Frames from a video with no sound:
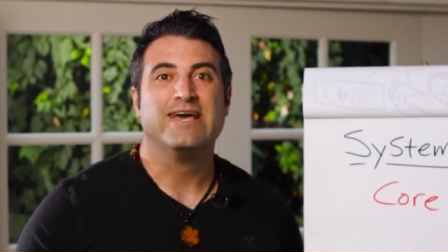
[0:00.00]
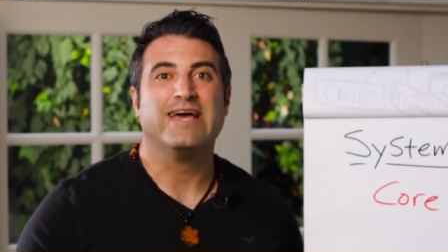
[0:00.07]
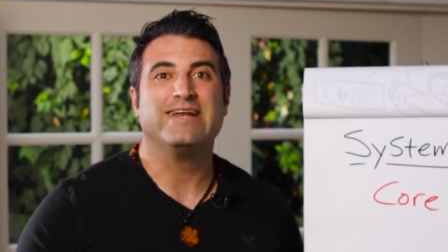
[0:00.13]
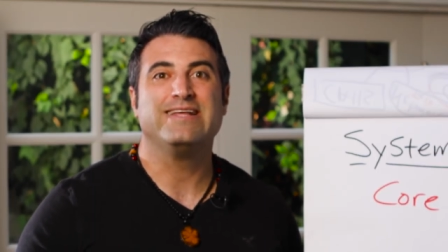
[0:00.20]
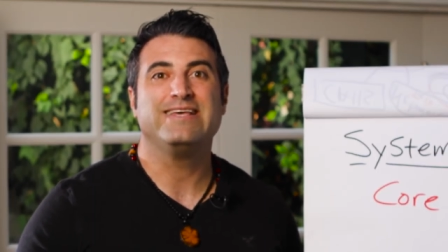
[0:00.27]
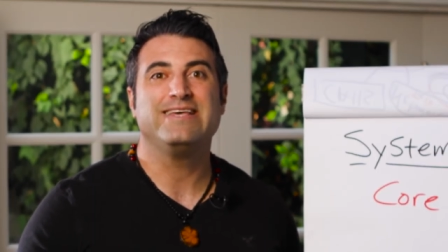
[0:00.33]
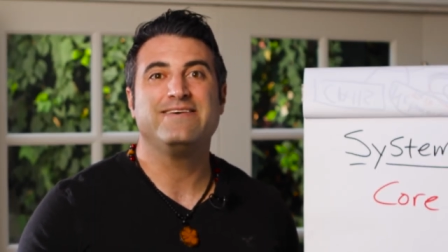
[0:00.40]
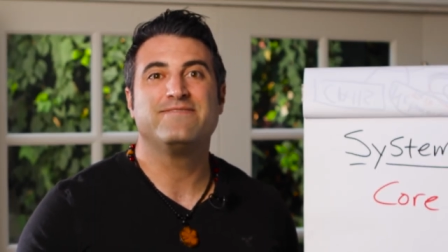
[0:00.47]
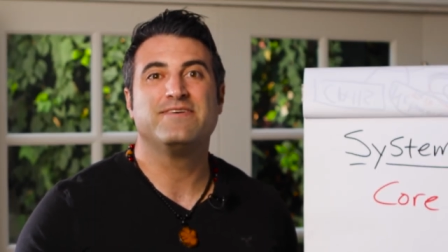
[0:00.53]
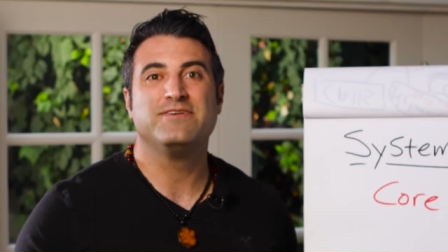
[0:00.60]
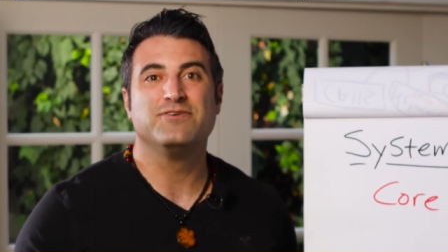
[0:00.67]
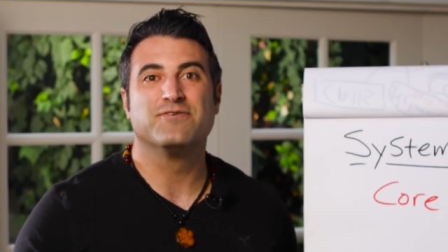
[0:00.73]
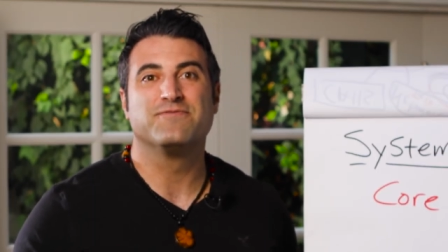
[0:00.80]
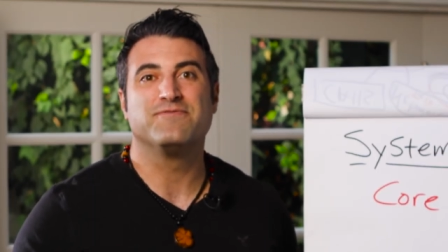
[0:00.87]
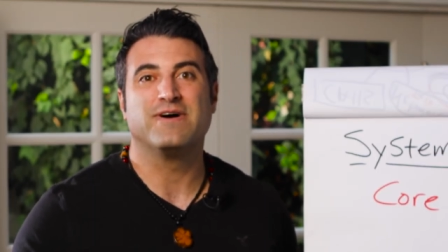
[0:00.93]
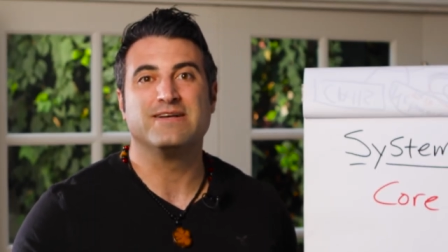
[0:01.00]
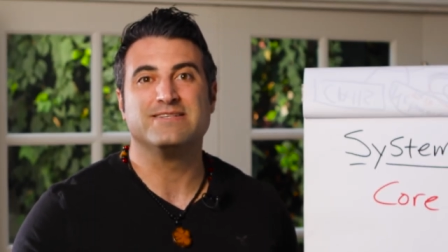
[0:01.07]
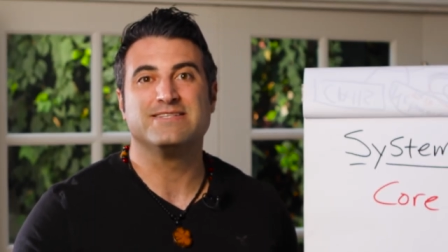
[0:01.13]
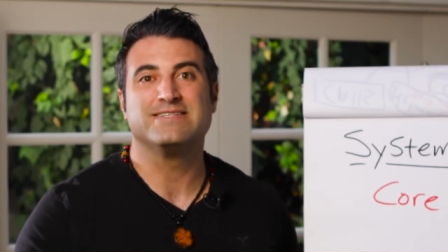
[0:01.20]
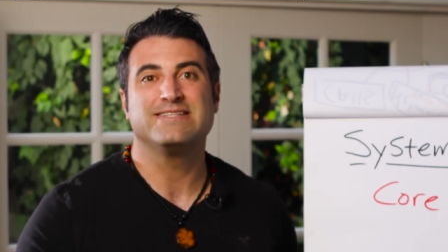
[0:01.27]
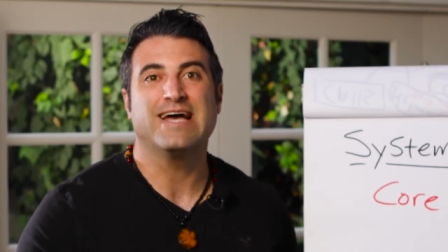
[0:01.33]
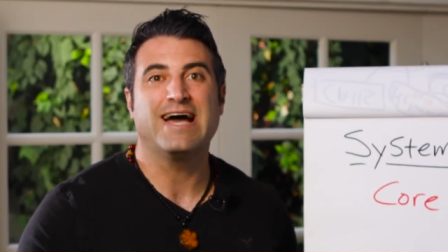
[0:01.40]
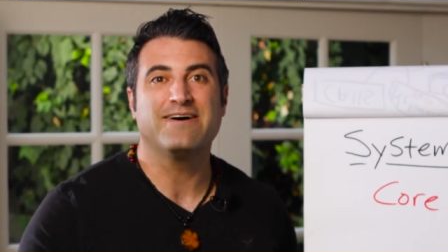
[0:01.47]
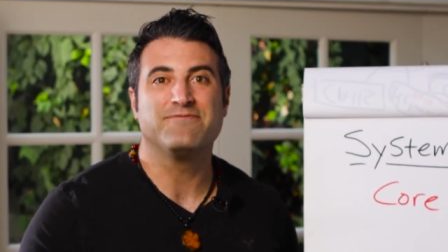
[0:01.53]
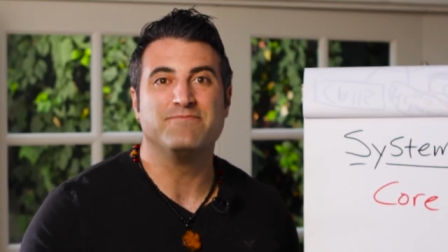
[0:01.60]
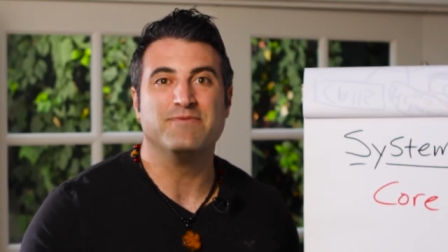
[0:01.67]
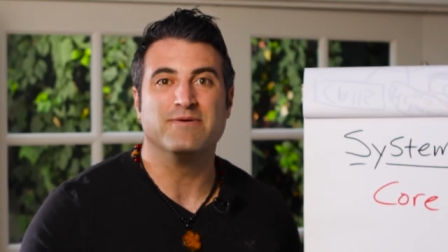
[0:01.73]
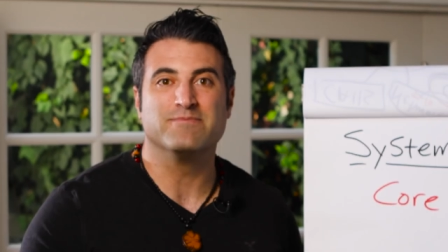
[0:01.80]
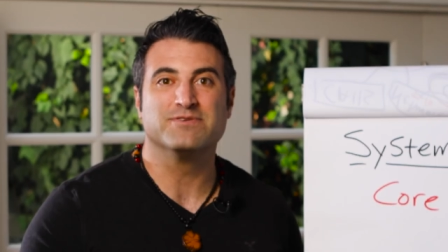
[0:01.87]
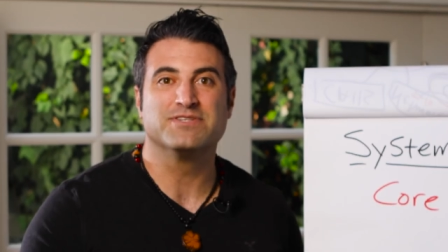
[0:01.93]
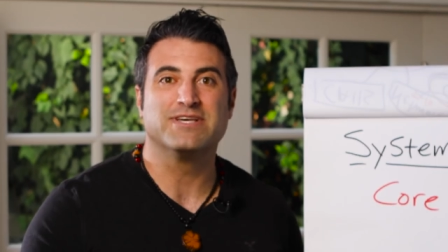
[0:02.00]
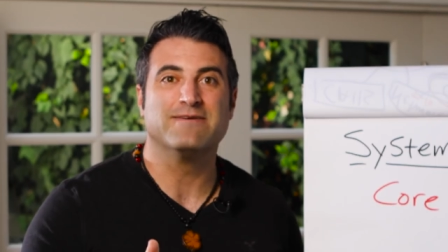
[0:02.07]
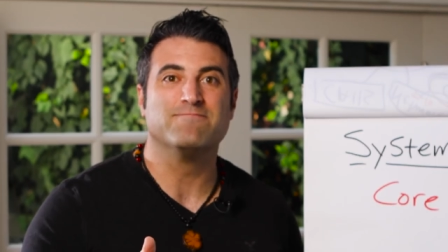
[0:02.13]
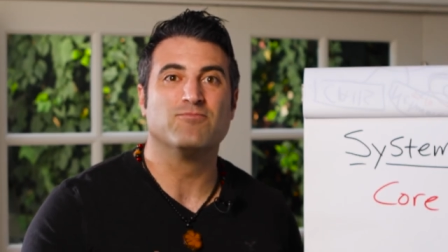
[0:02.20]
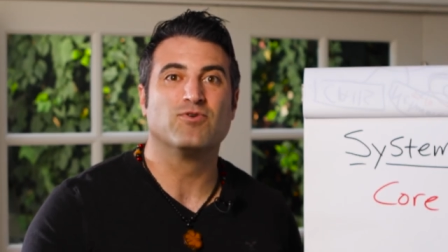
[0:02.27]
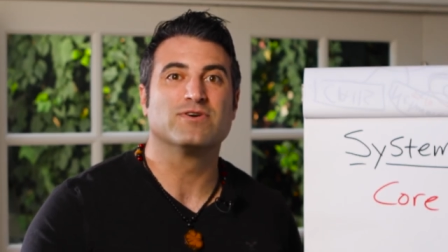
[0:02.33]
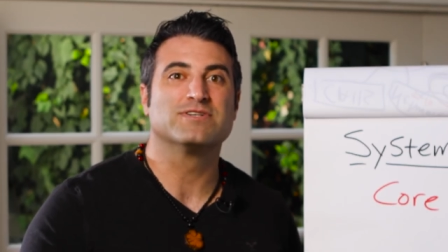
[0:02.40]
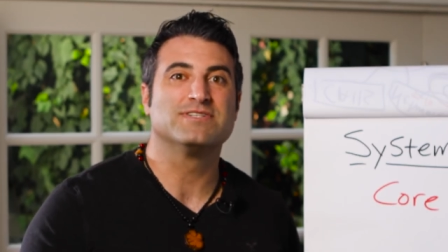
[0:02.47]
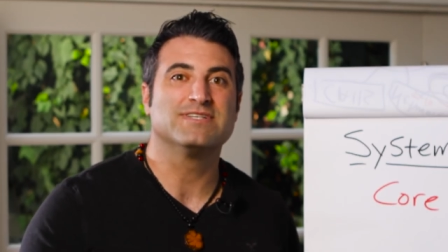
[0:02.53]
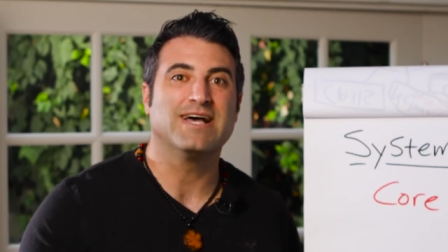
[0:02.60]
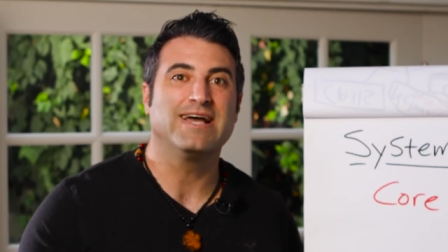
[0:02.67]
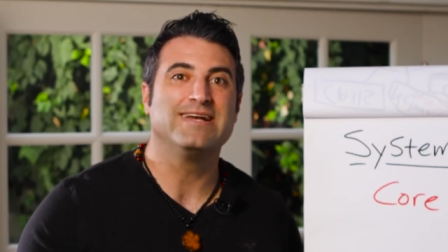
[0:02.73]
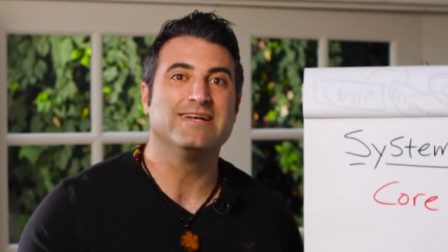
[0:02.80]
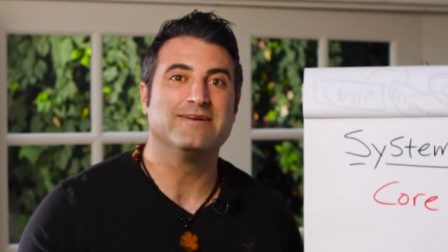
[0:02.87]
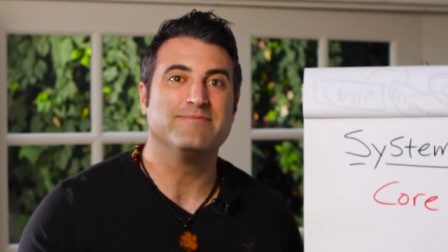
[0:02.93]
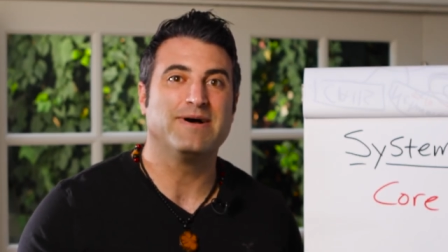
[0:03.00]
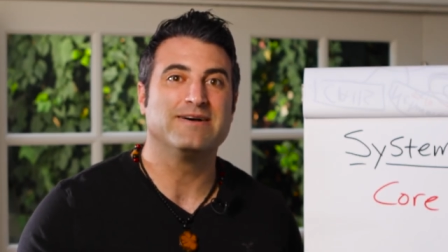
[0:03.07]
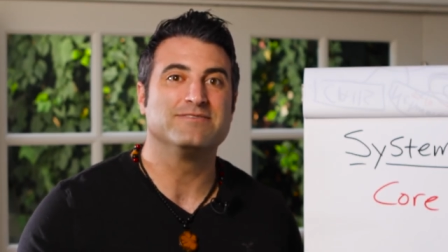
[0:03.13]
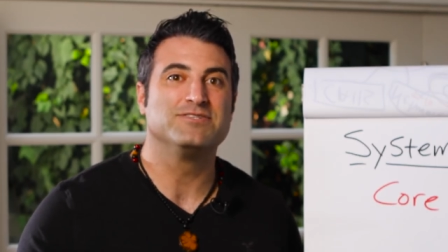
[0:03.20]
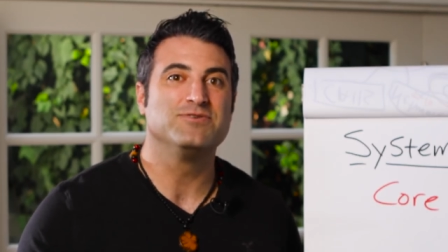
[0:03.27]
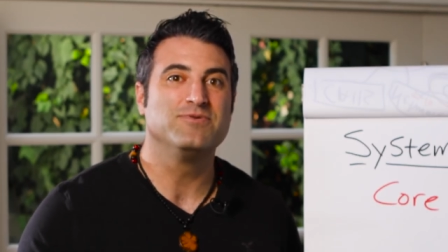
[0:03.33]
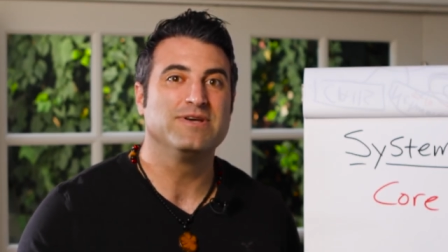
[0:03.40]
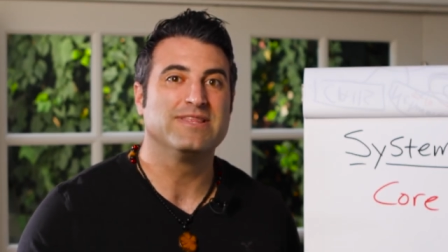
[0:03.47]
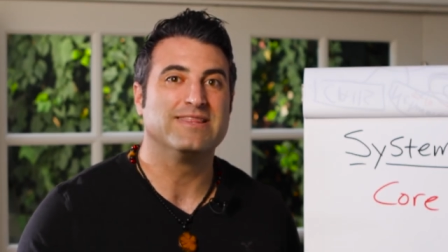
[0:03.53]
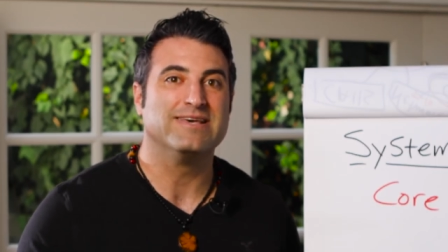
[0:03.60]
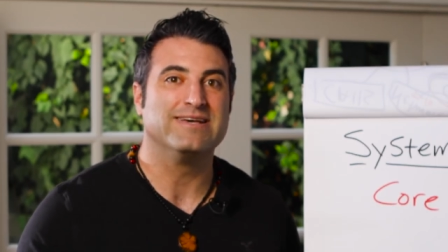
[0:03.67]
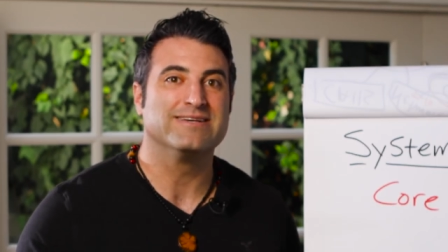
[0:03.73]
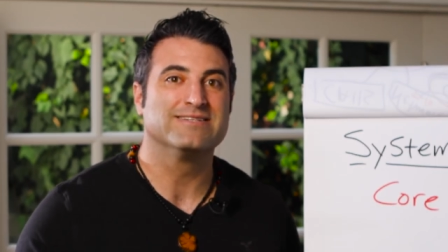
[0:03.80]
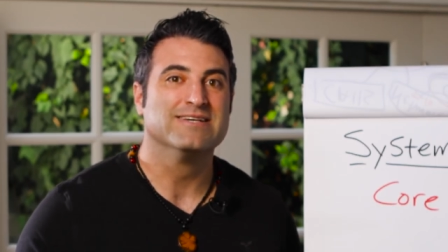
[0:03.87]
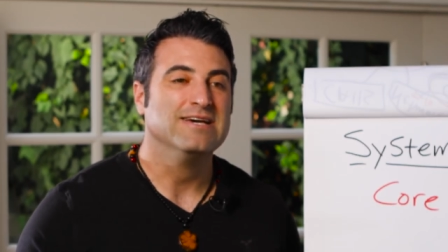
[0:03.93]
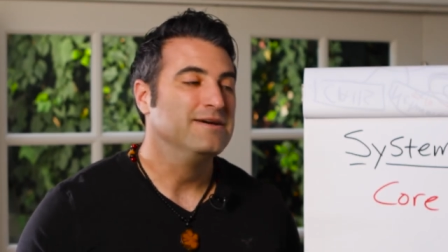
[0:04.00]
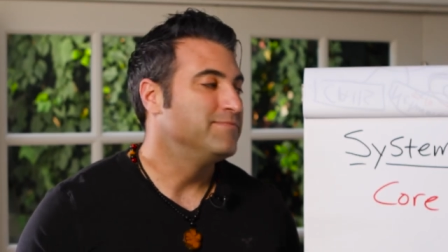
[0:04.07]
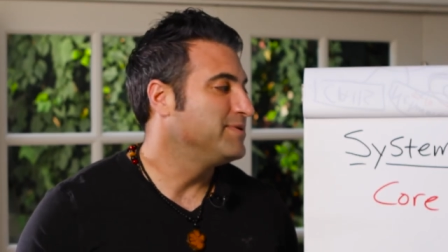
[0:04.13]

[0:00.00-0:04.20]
And even you'll find staff members get more excited about doing things